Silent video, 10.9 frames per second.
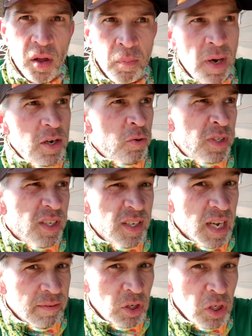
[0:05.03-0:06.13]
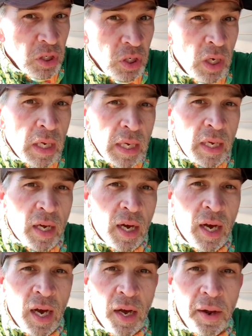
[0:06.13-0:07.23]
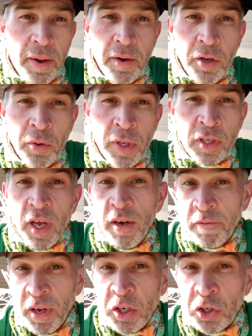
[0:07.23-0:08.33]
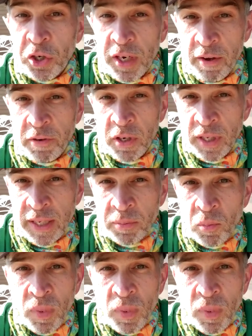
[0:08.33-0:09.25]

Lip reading: my newest endeavor, newest adventure, definitely.